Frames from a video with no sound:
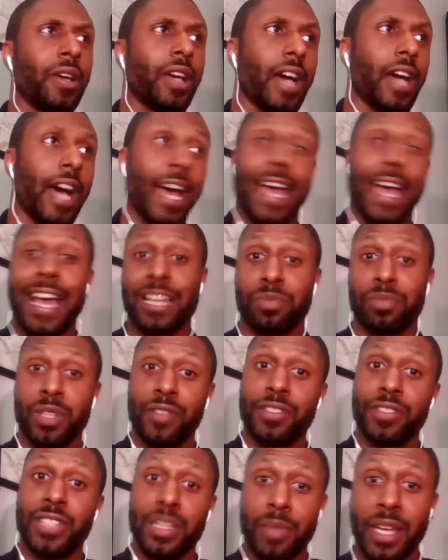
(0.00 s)
I asked my
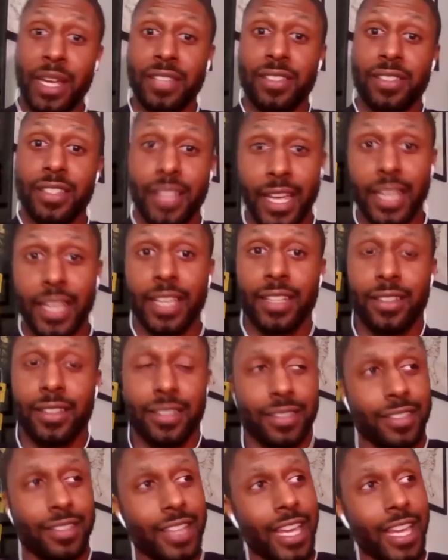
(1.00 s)
other teammates, did they get
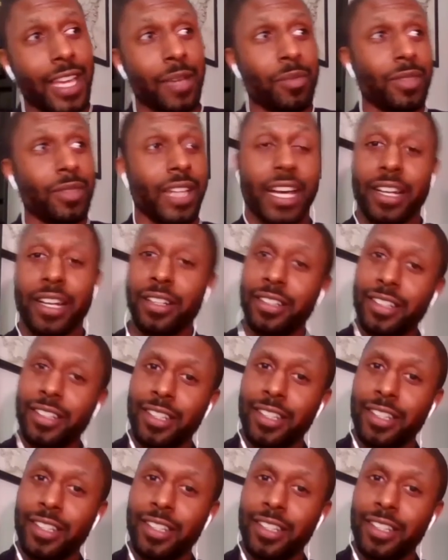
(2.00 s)
the same letter?